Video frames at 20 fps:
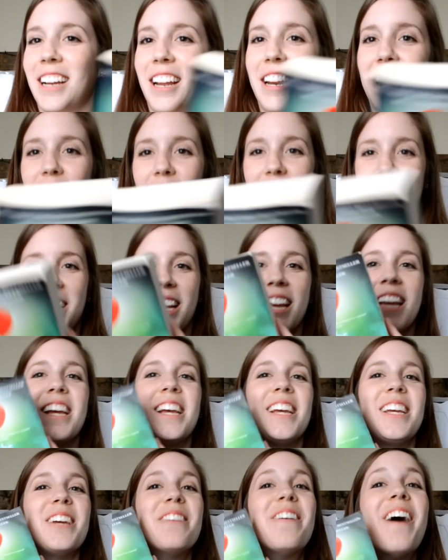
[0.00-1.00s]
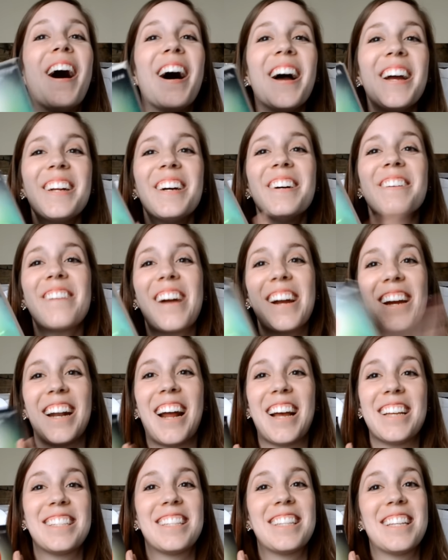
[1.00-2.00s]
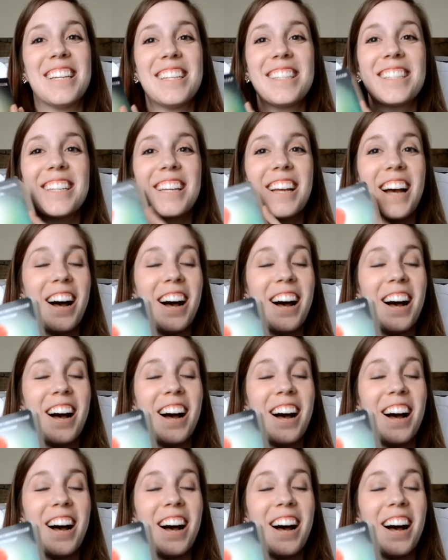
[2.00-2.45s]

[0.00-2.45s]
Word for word: Anyways, you probably don't recognize this